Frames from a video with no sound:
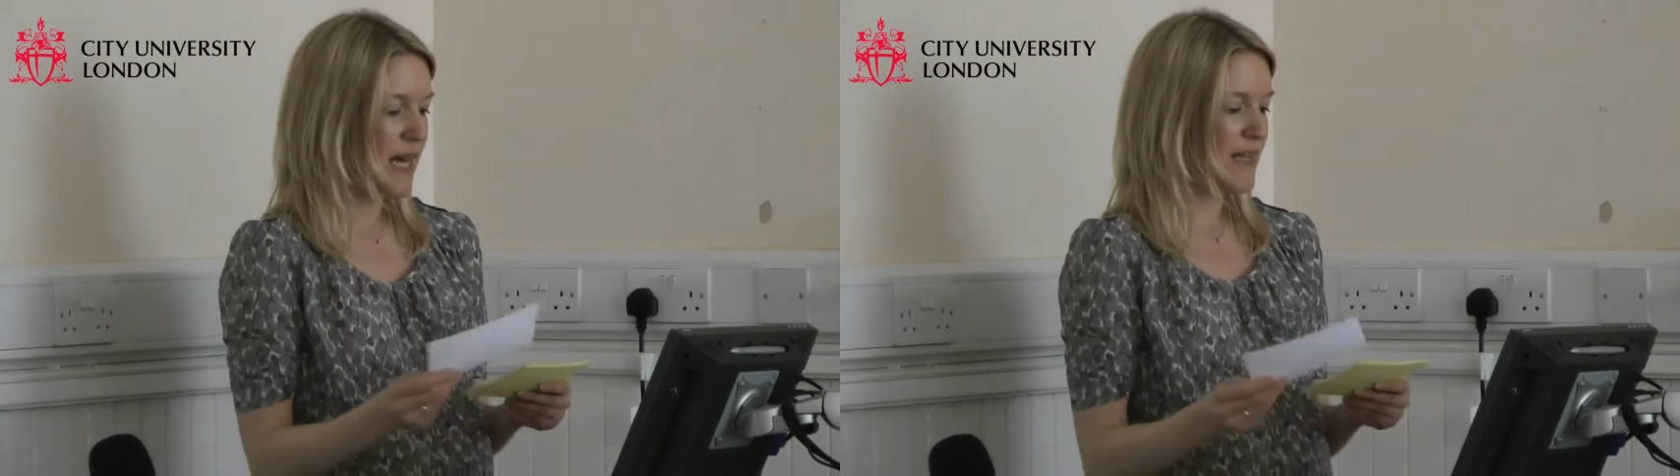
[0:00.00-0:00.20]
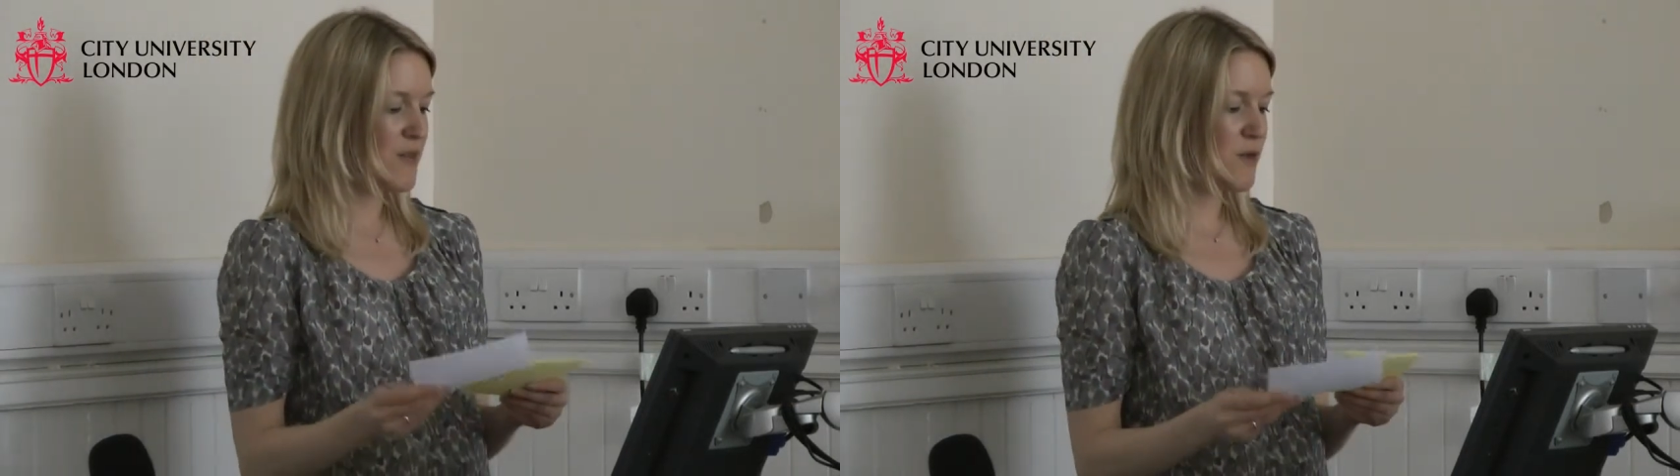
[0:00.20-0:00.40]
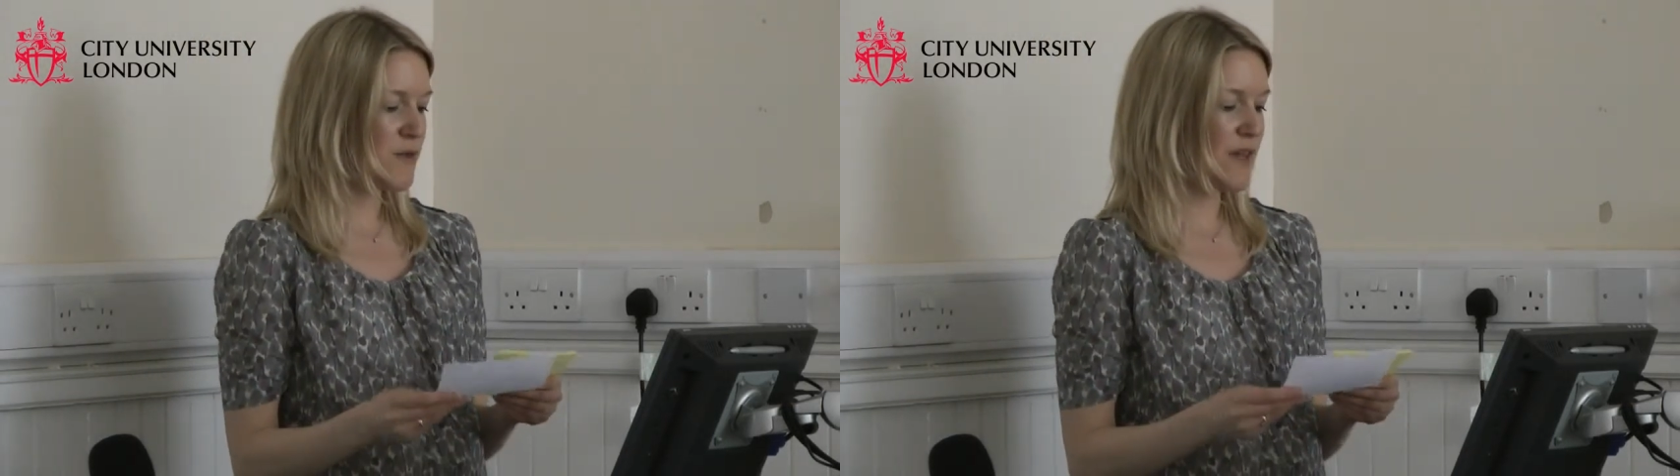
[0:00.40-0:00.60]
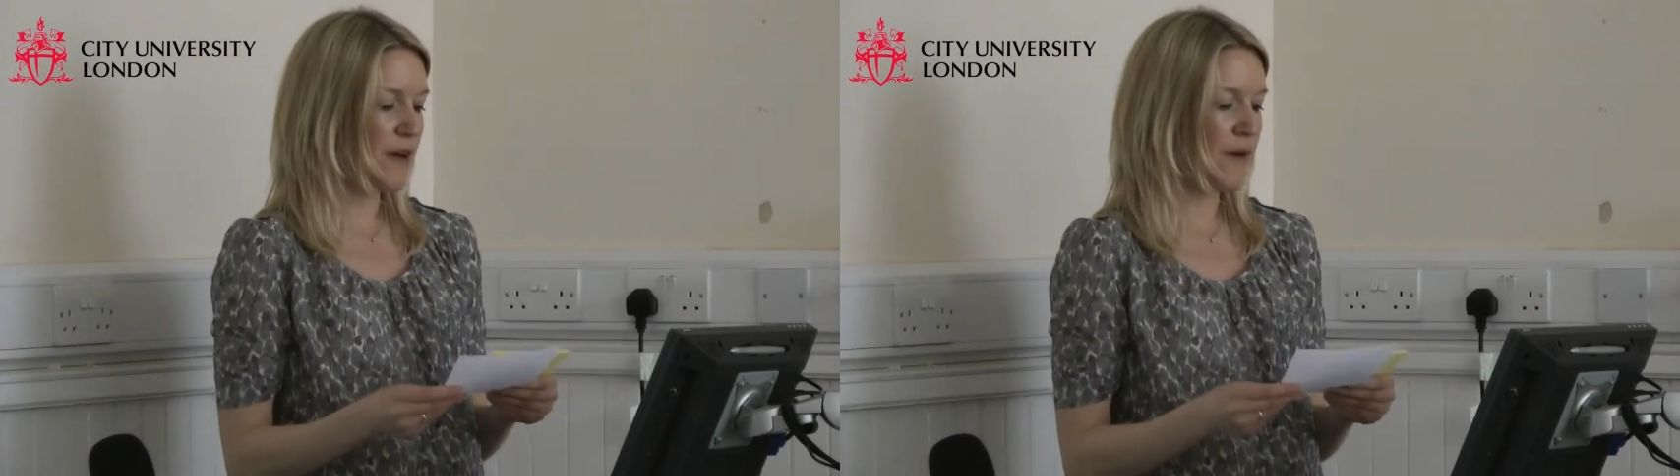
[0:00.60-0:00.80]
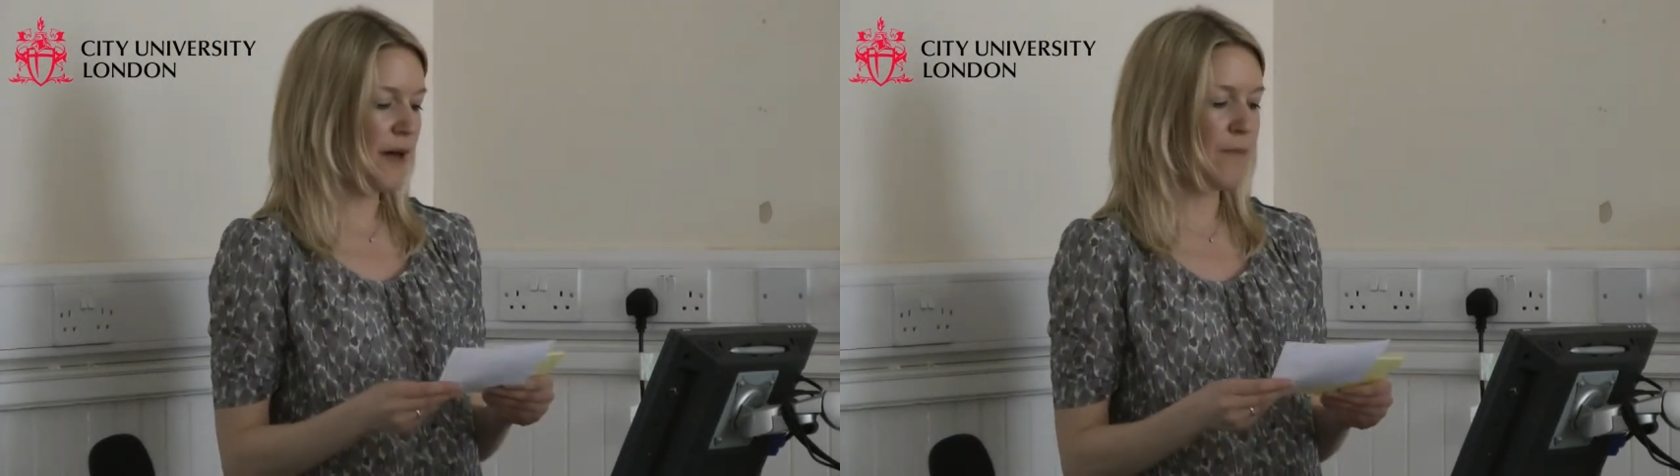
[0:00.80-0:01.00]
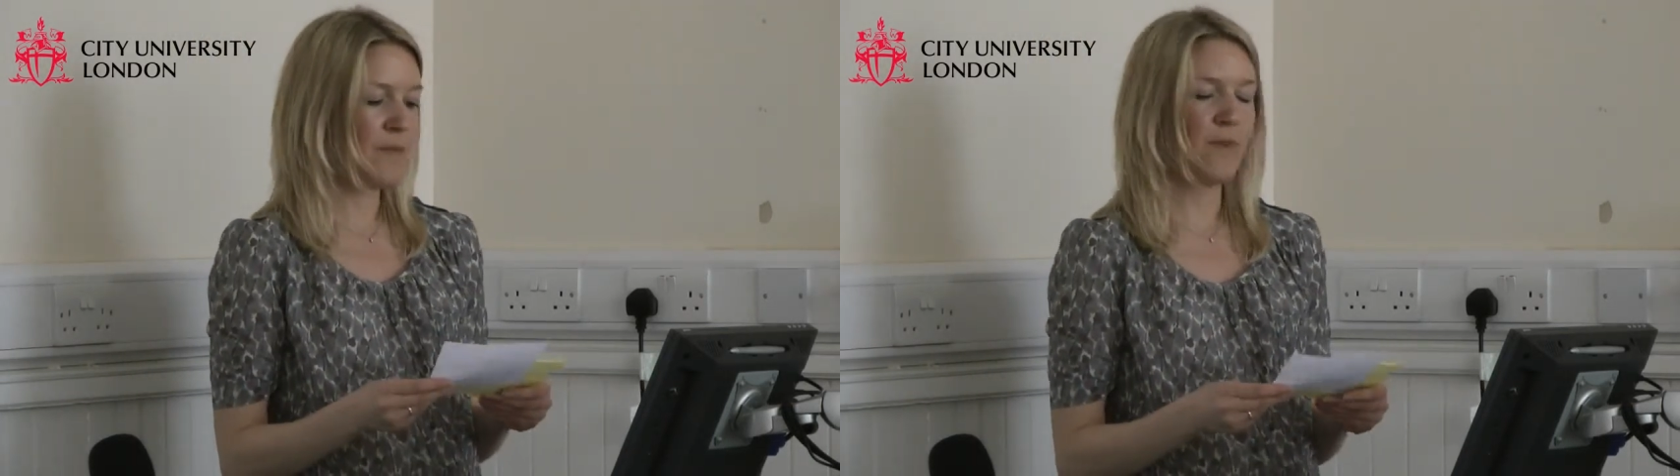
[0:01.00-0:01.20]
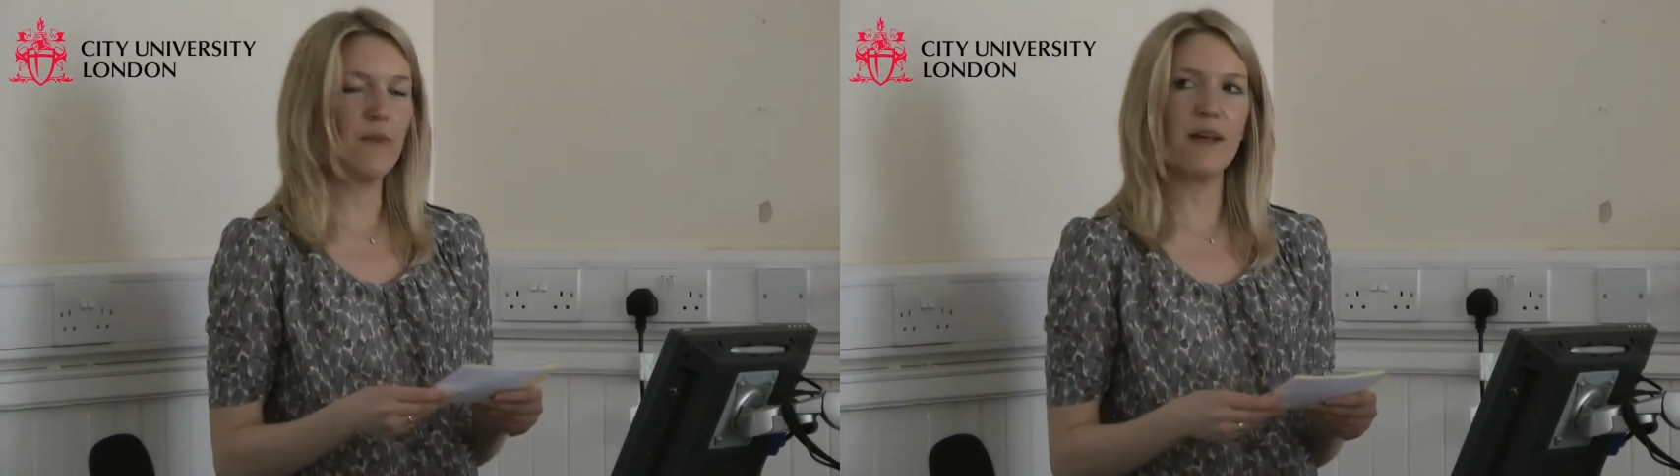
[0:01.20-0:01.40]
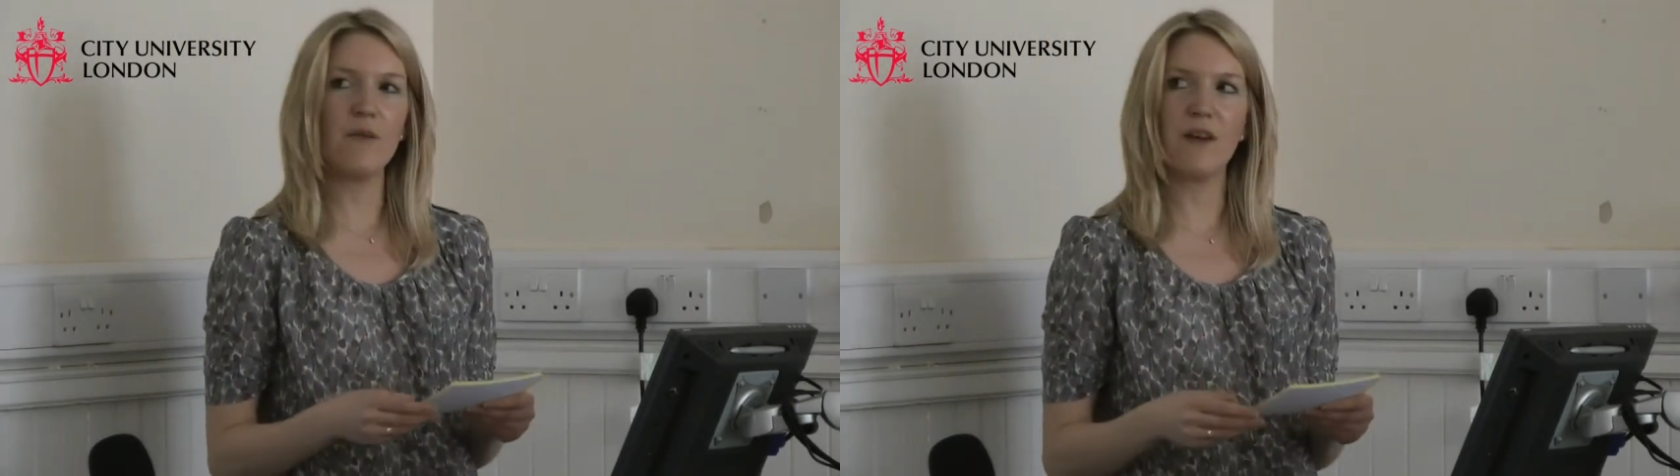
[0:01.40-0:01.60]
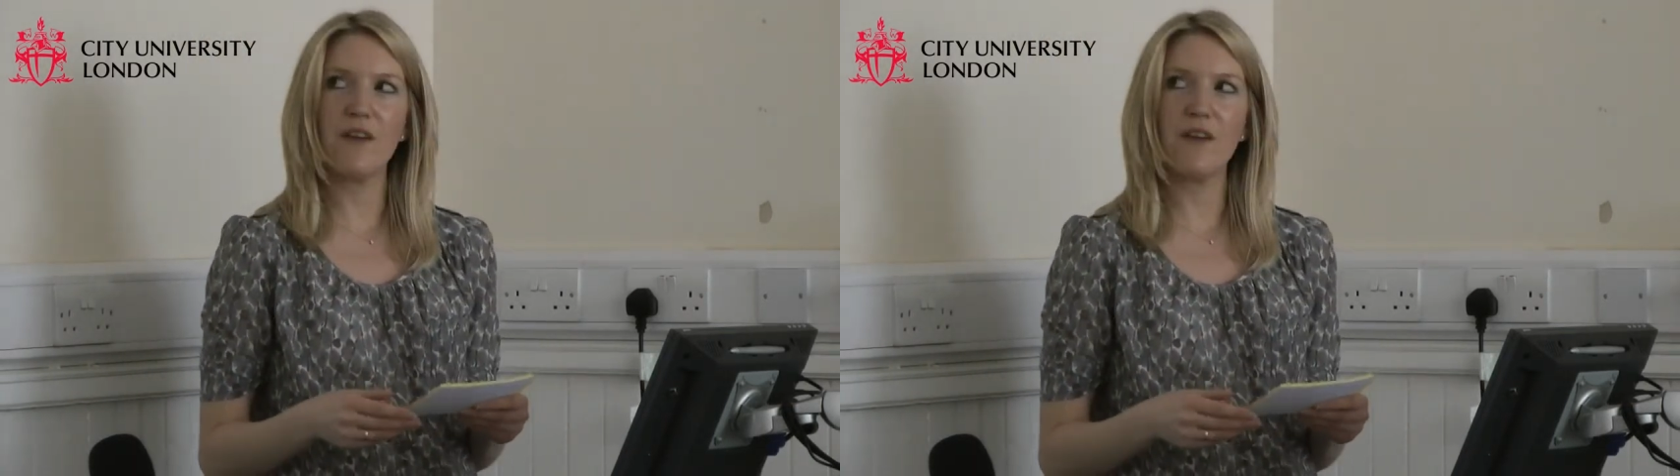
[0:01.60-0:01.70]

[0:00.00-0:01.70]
It's also one